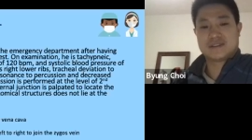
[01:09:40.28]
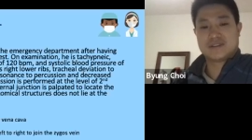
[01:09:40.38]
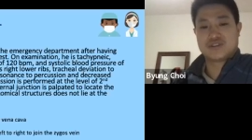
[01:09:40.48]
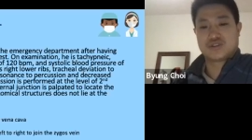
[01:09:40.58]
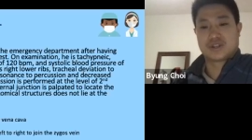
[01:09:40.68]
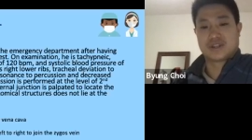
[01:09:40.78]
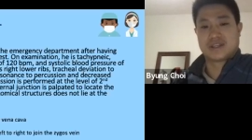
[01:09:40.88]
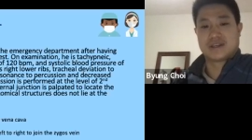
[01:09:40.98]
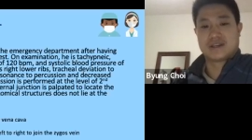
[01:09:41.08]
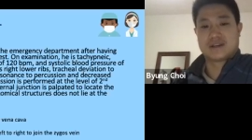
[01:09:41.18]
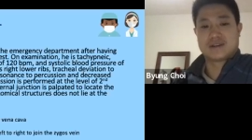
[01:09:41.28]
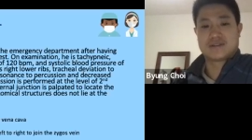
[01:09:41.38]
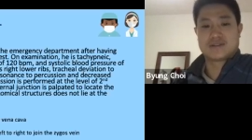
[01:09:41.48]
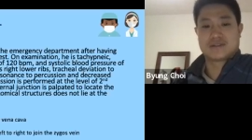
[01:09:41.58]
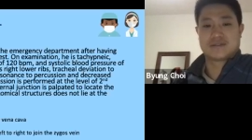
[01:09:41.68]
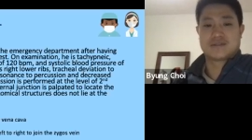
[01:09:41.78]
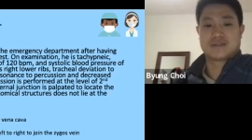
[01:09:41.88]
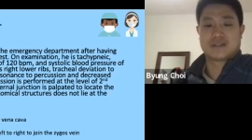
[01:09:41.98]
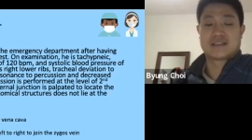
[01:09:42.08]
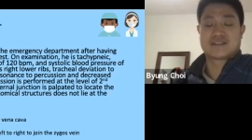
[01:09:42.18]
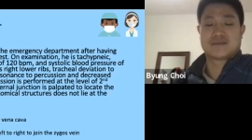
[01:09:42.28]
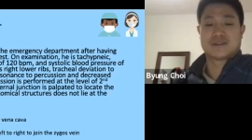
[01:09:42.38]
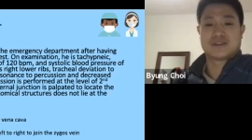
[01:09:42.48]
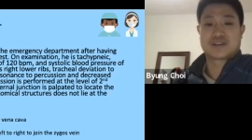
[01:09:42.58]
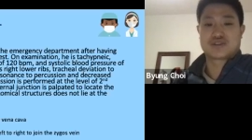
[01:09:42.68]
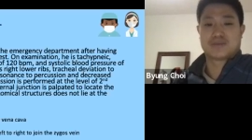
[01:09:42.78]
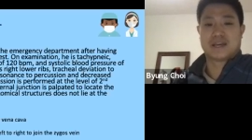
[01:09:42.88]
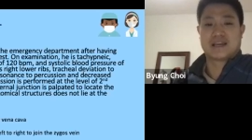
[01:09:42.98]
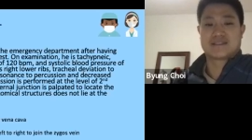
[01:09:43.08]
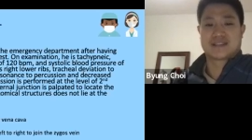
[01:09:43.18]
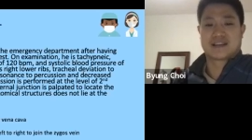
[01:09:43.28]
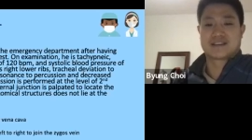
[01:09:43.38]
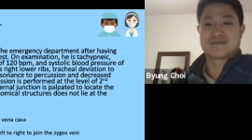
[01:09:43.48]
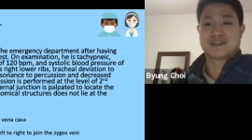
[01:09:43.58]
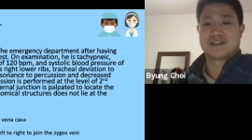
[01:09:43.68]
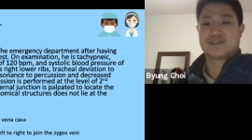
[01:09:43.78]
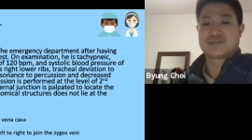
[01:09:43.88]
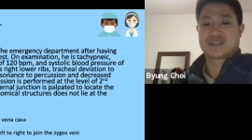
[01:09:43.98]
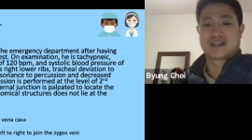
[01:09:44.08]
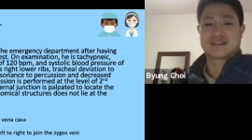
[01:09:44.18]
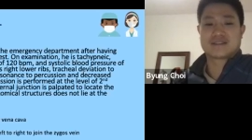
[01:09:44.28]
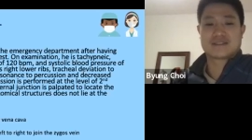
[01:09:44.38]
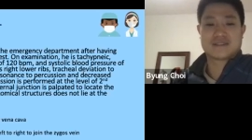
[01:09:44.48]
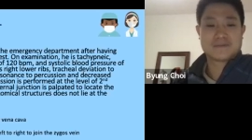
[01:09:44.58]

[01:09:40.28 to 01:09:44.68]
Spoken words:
to join the that should be azygous vein, not zygous.